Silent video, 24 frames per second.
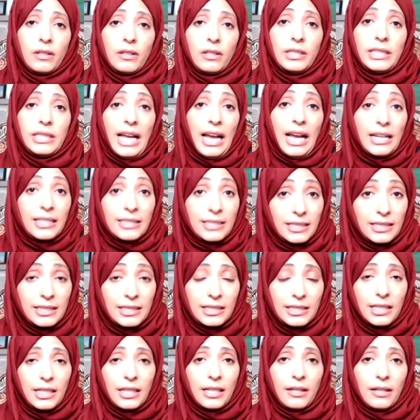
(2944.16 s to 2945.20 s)
the
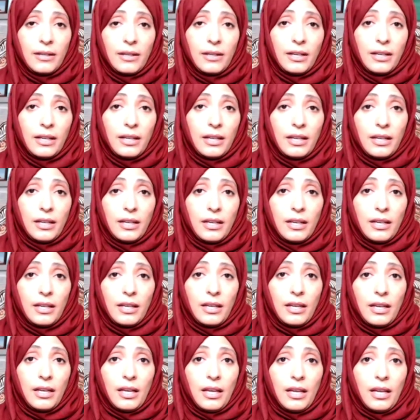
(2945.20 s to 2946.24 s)
ICC.
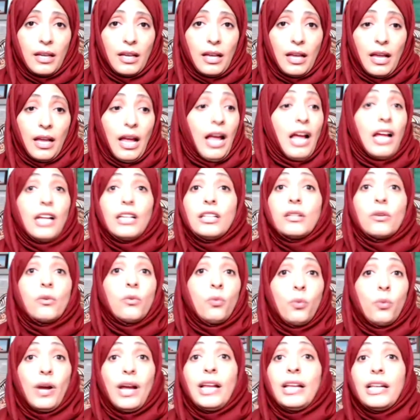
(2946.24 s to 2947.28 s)
And
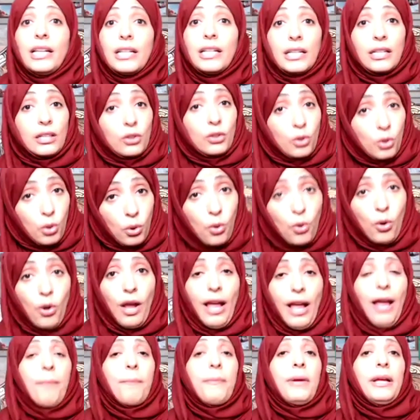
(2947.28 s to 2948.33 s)
when coup
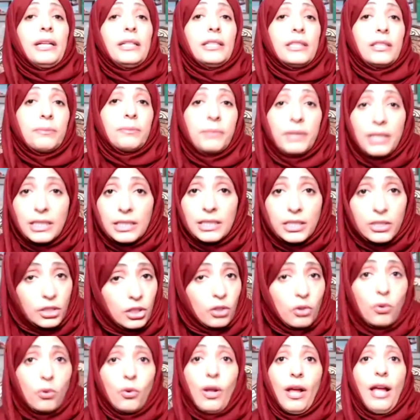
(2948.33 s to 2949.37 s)
happened, military
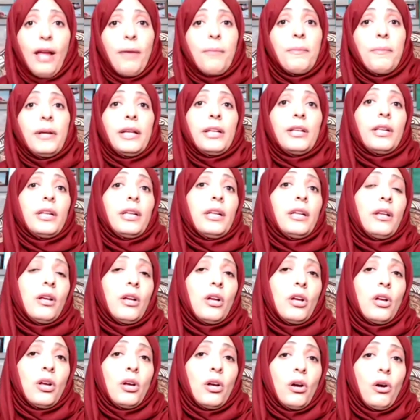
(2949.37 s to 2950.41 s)
coup happened,
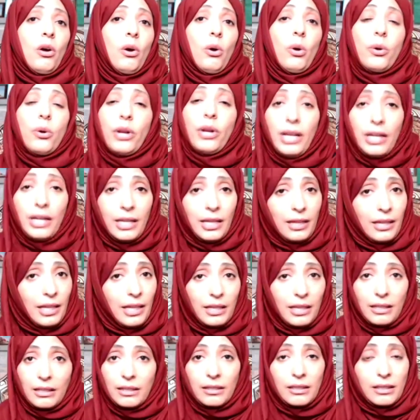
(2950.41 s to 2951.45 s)
or
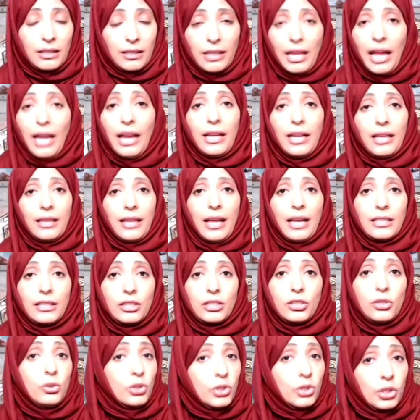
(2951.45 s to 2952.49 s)
anything like that,
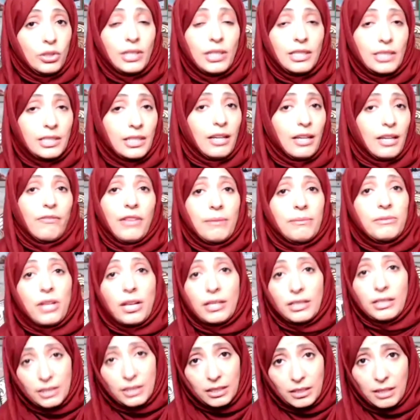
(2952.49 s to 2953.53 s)
you shouldn't give them the
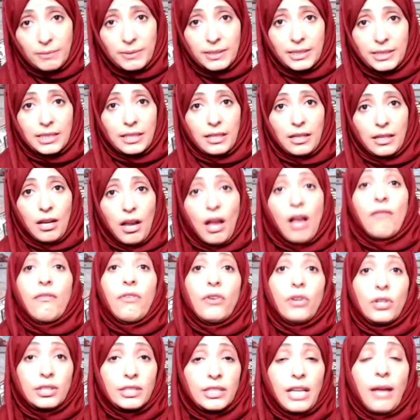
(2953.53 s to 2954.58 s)
legitimacy.
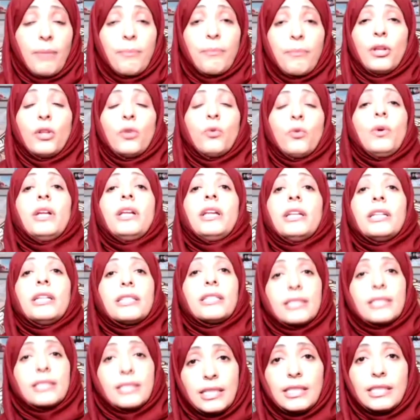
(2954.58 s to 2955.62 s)
For example, when
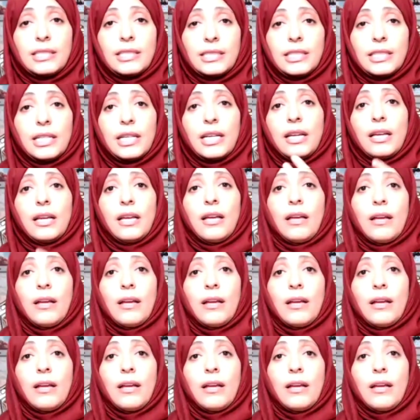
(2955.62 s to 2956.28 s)
Sisi